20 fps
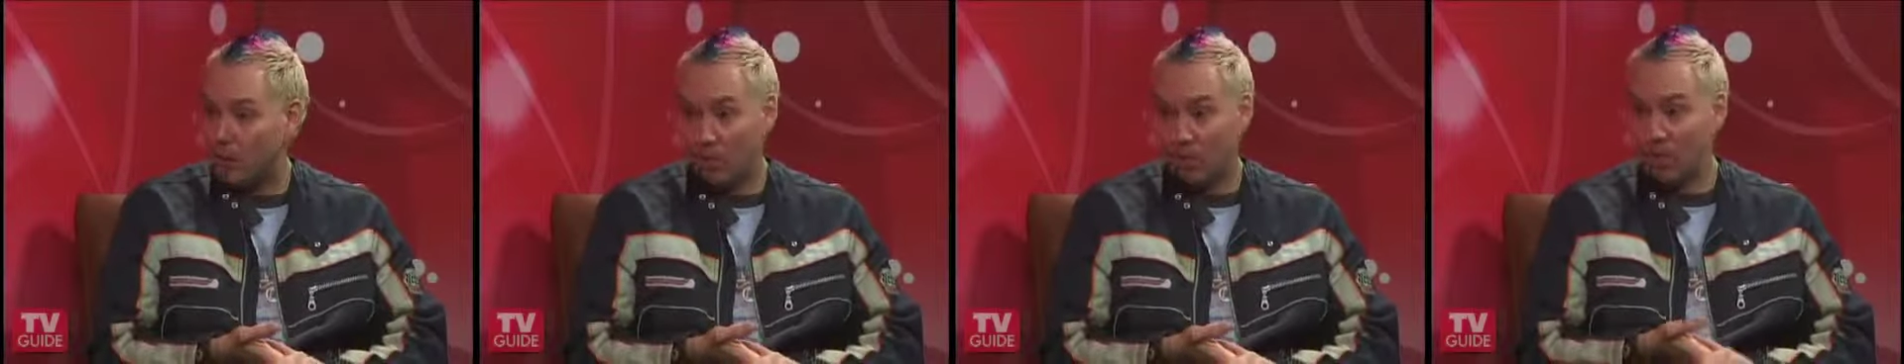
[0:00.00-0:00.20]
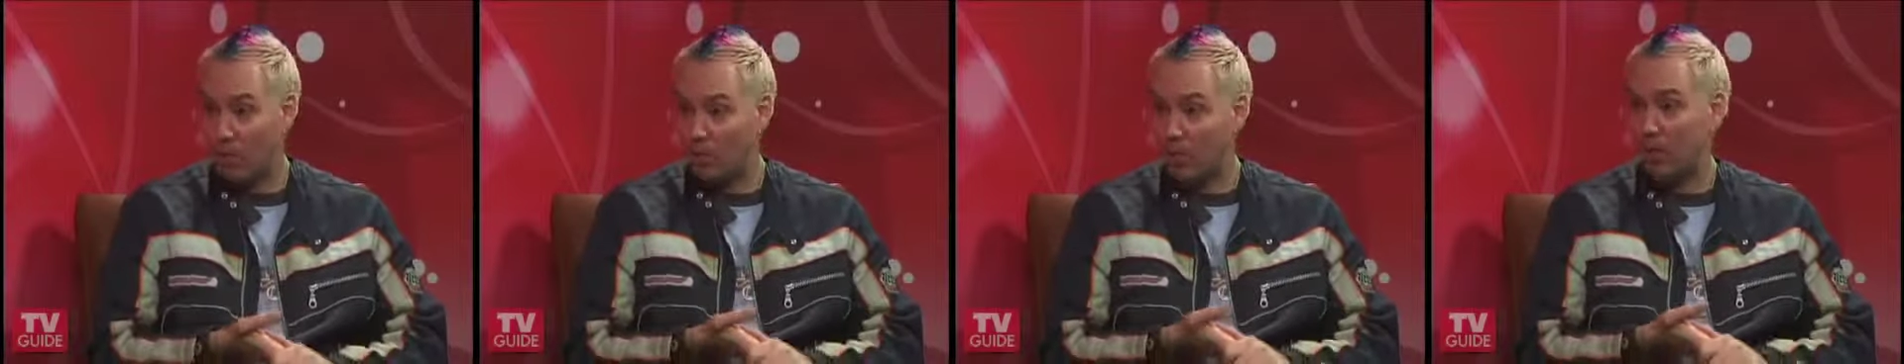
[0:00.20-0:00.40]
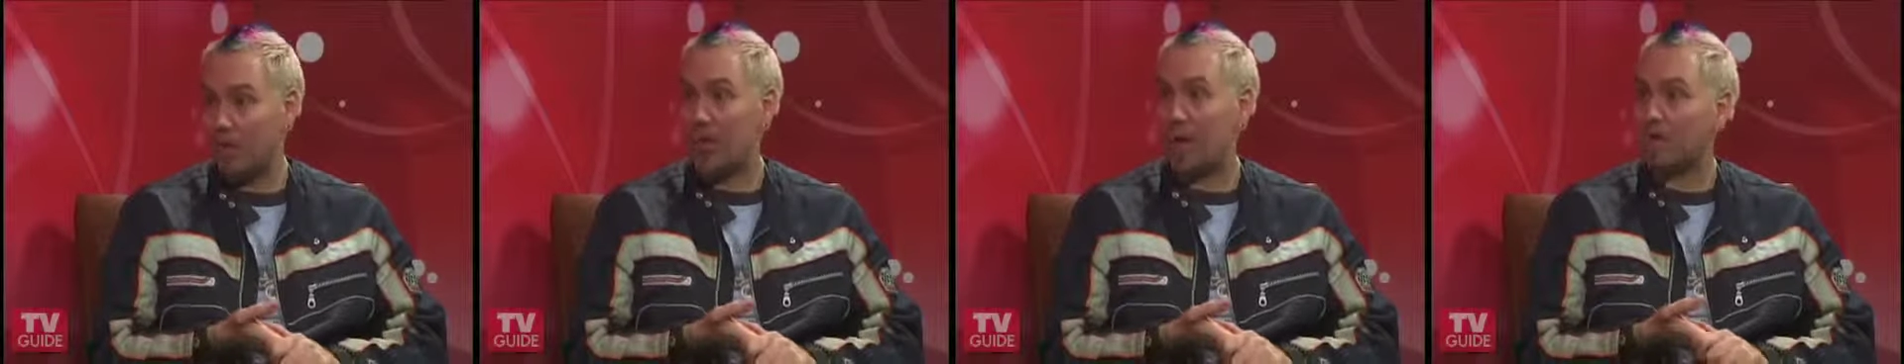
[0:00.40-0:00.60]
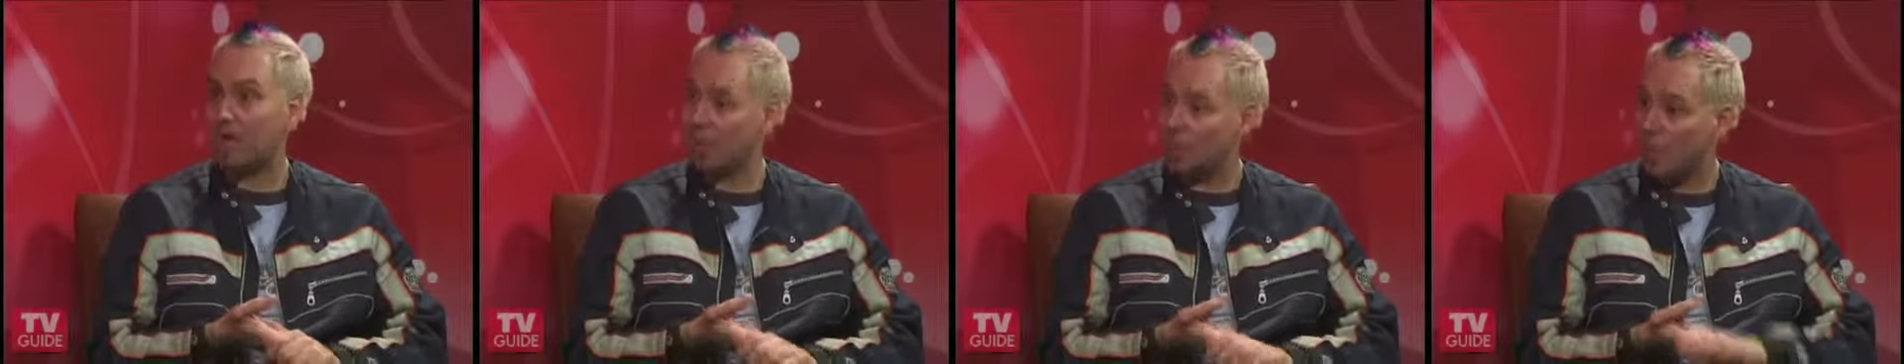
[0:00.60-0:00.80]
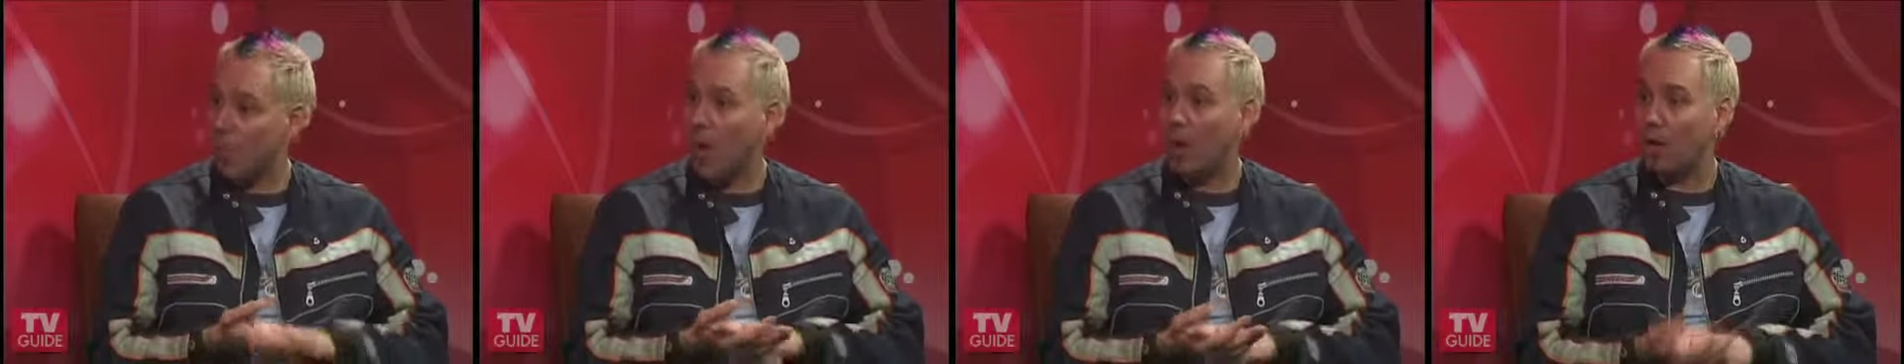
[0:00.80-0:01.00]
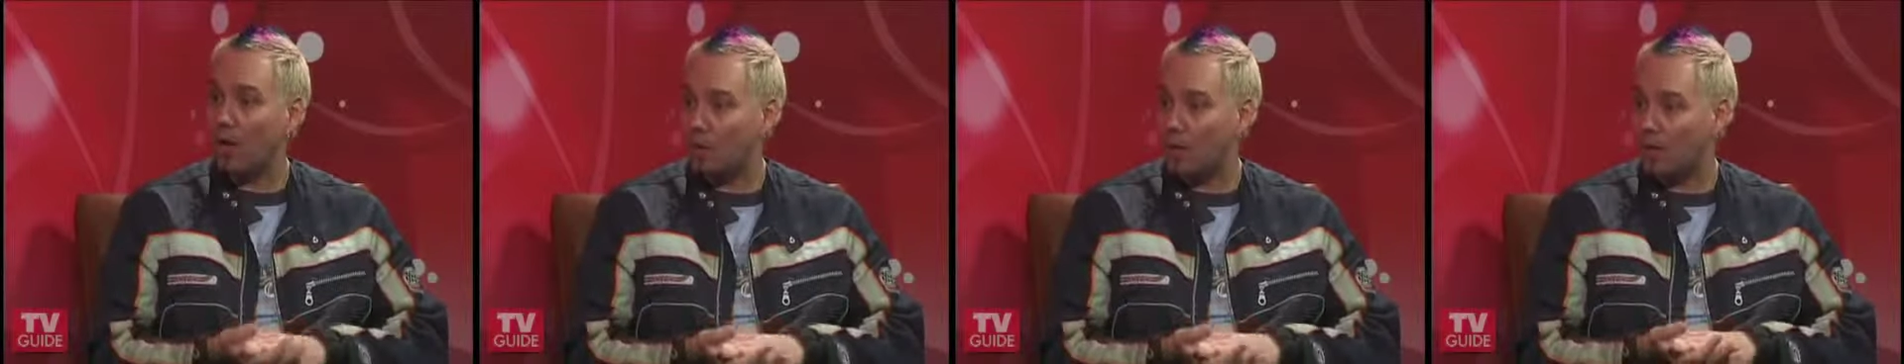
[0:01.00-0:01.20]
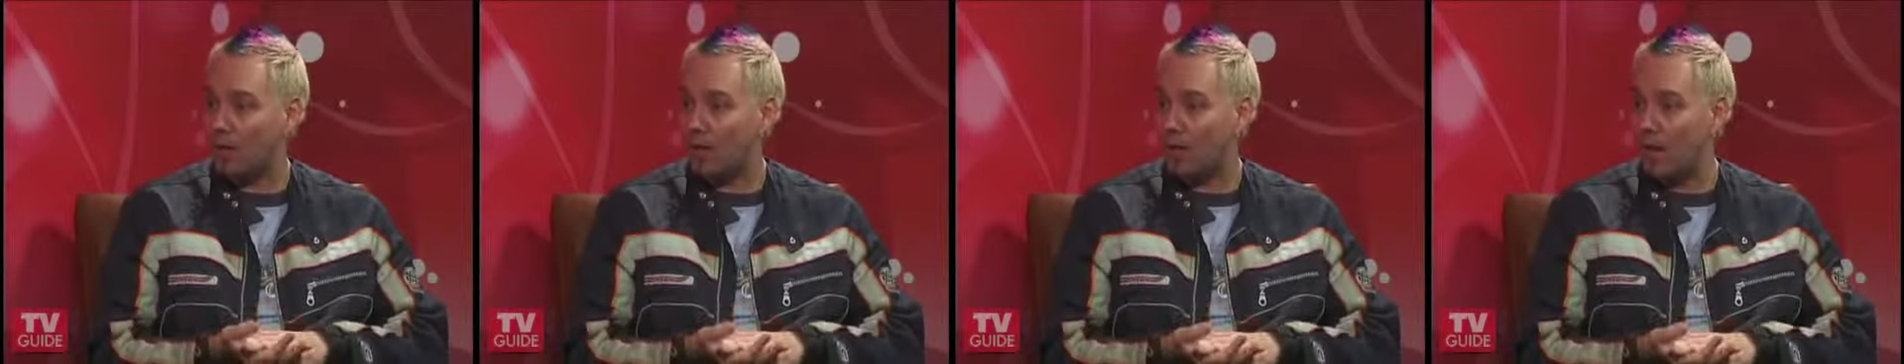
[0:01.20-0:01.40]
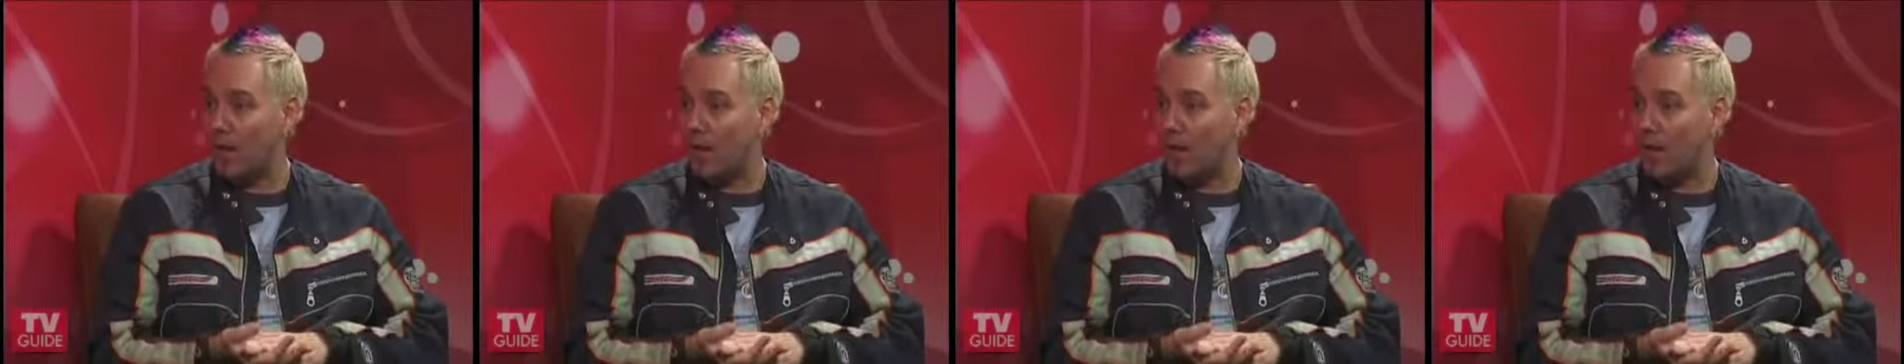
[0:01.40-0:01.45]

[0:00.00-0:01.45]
we're going to be that swatch for the